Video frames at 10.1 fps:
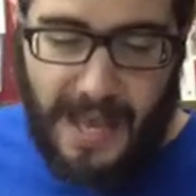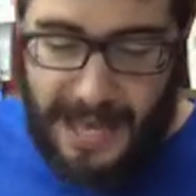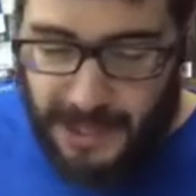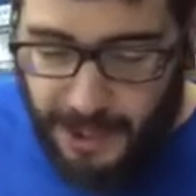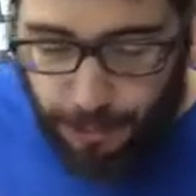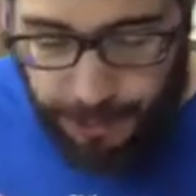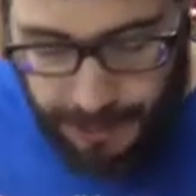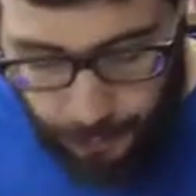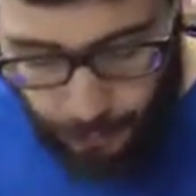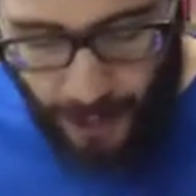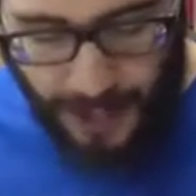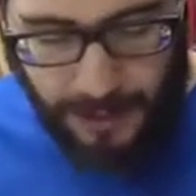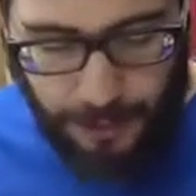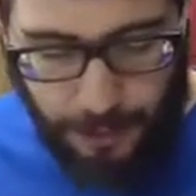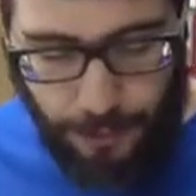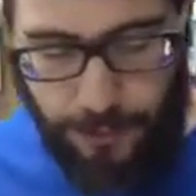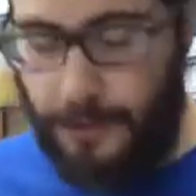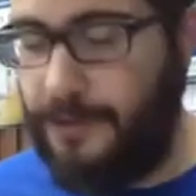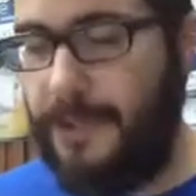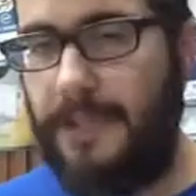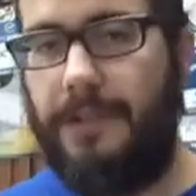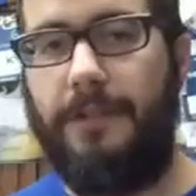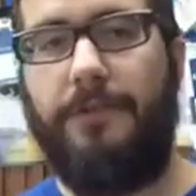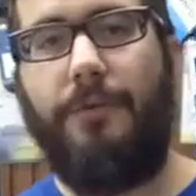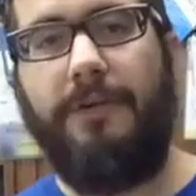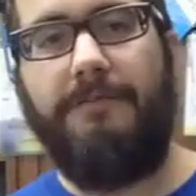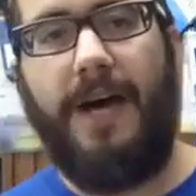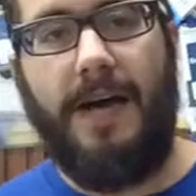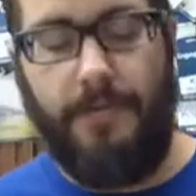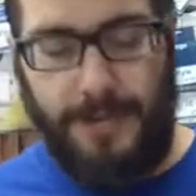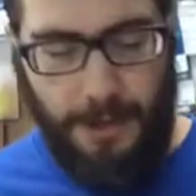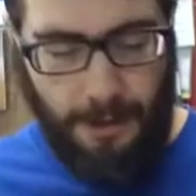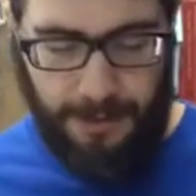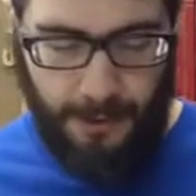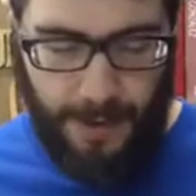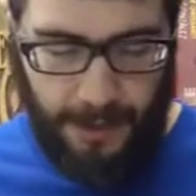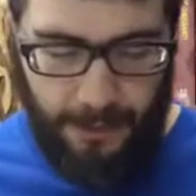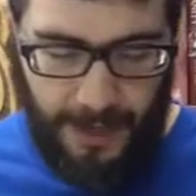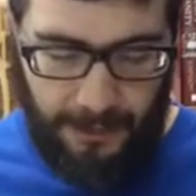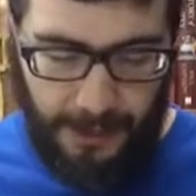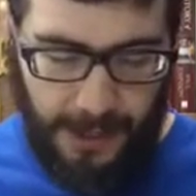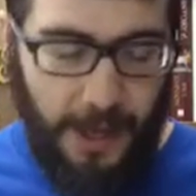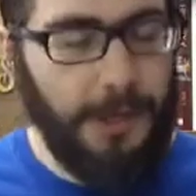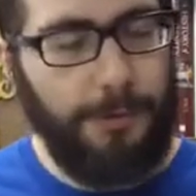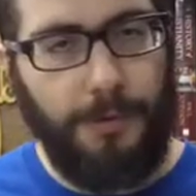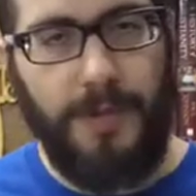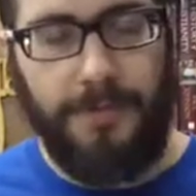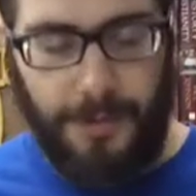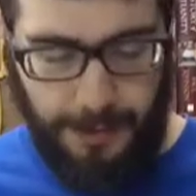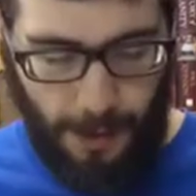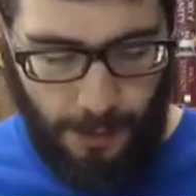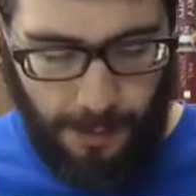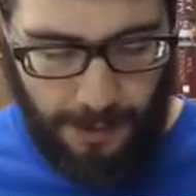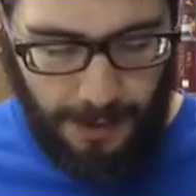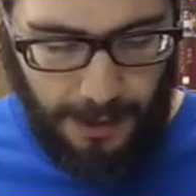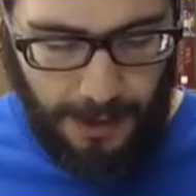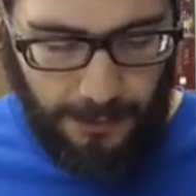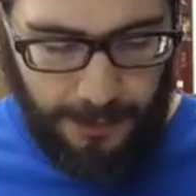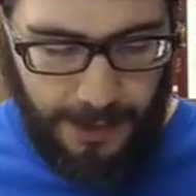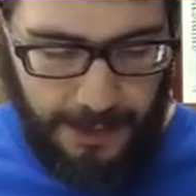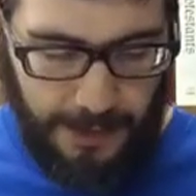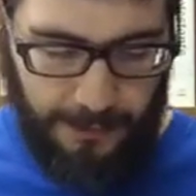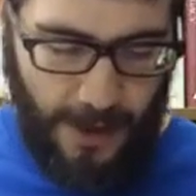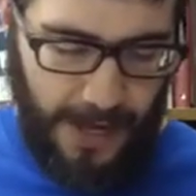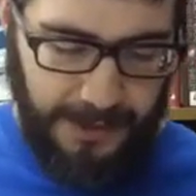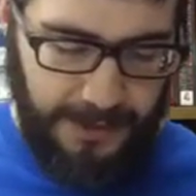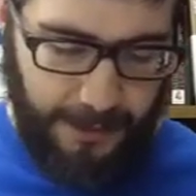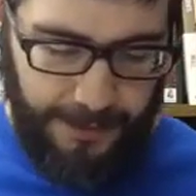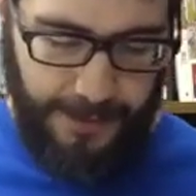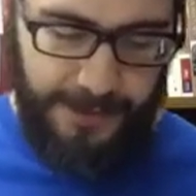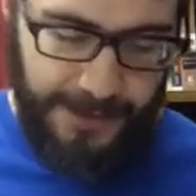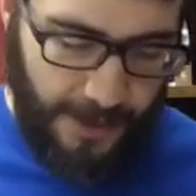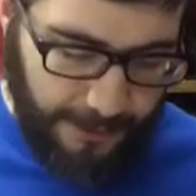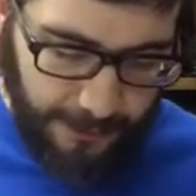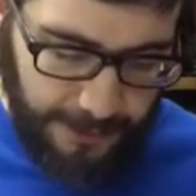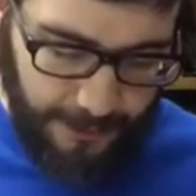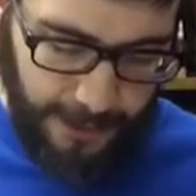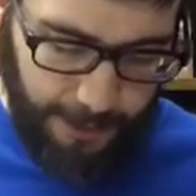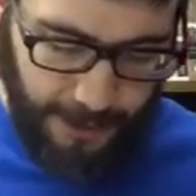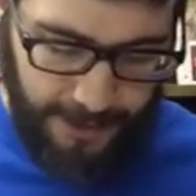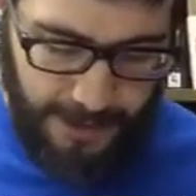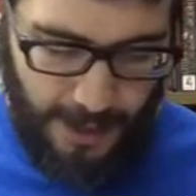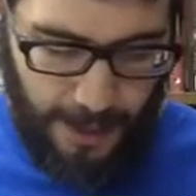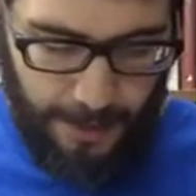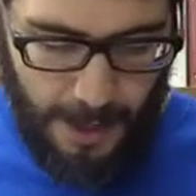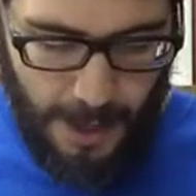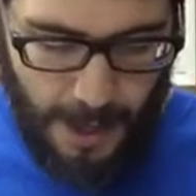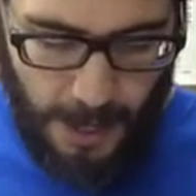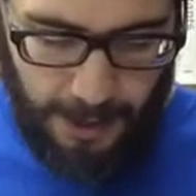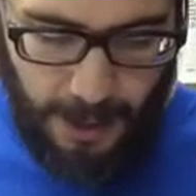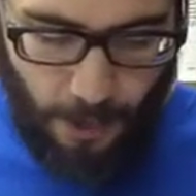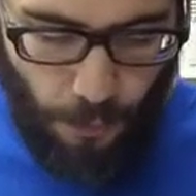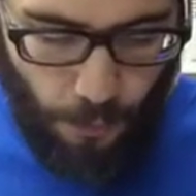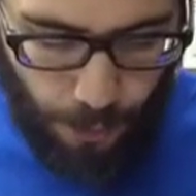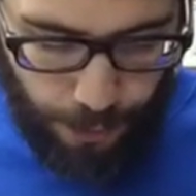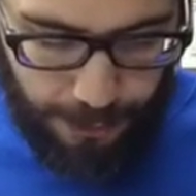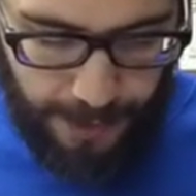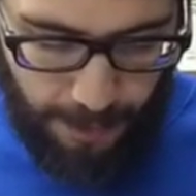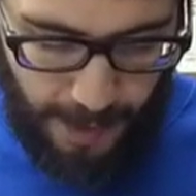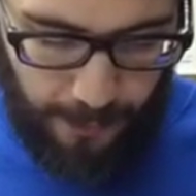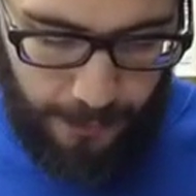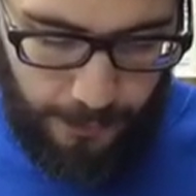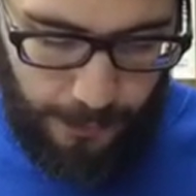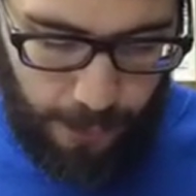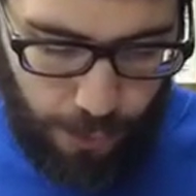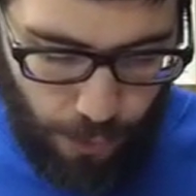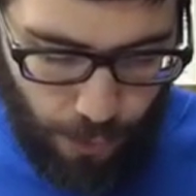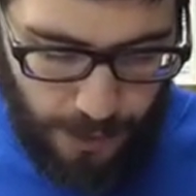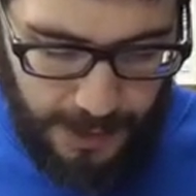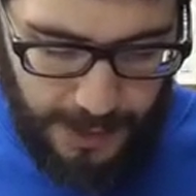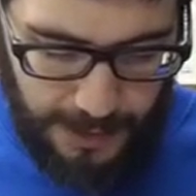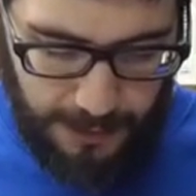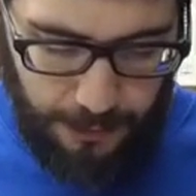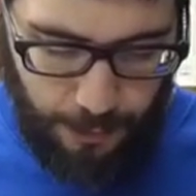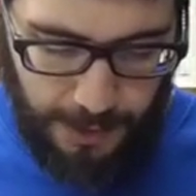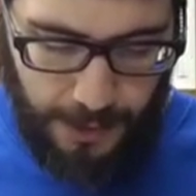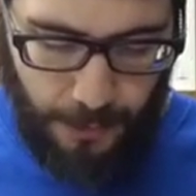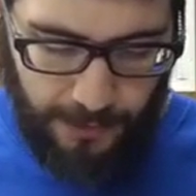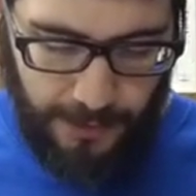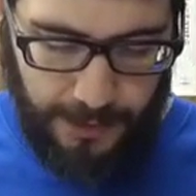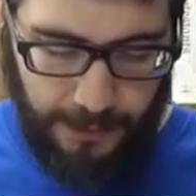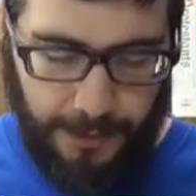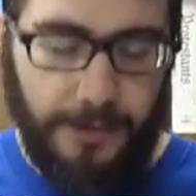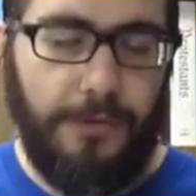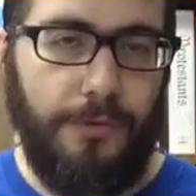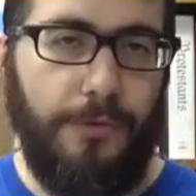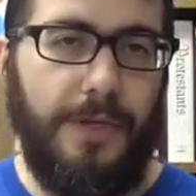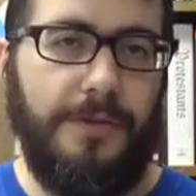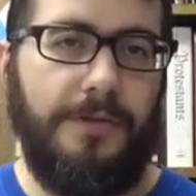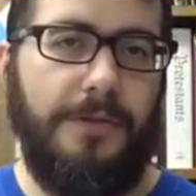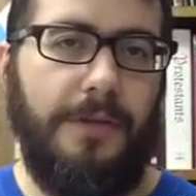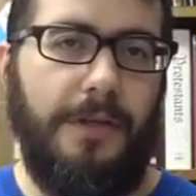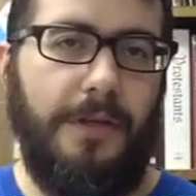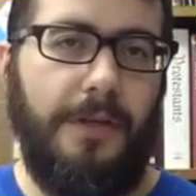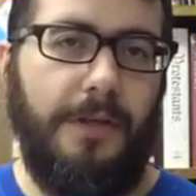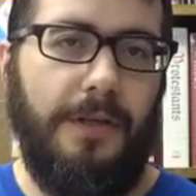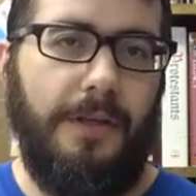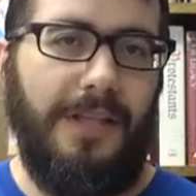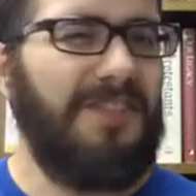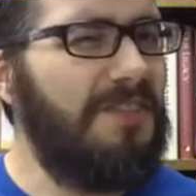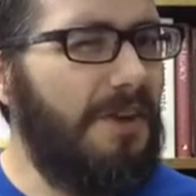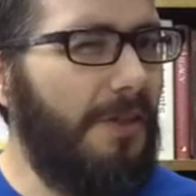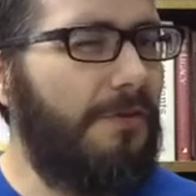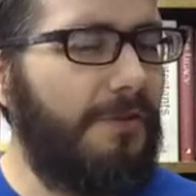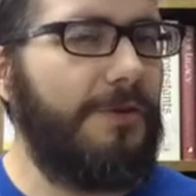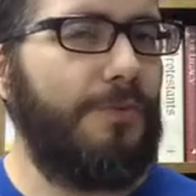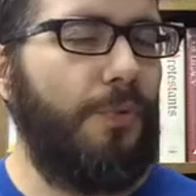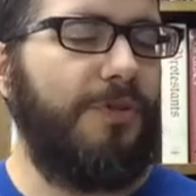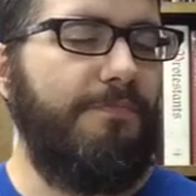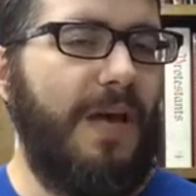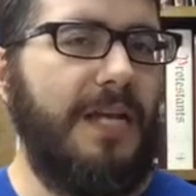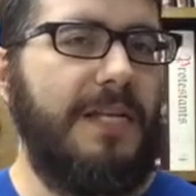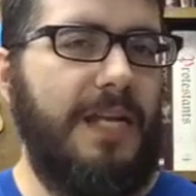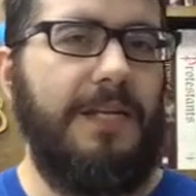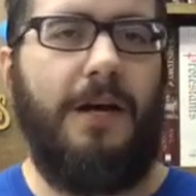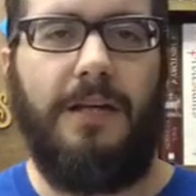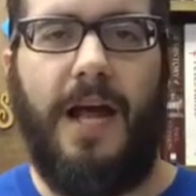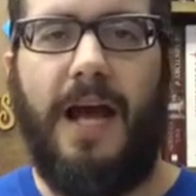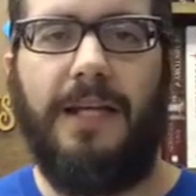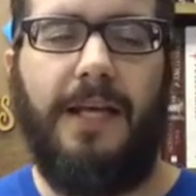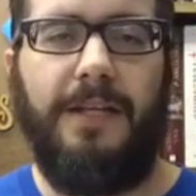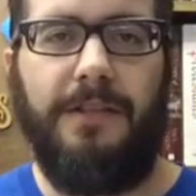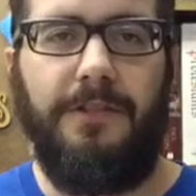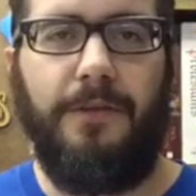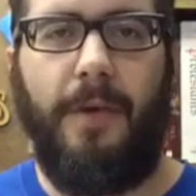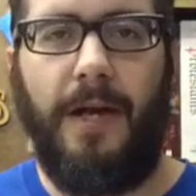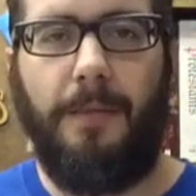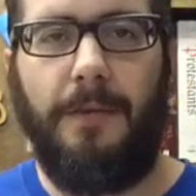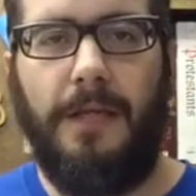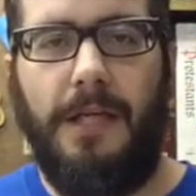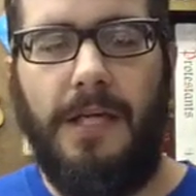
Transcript: And this bleeds right into verses 18 to 25, where he talks about how the gospel gives us hope. Verse 18 For I consider the sufferings of this present time are not worth comparing with the glory that is to be revealed to us another verse worth meditating on and highlighting in your Bible.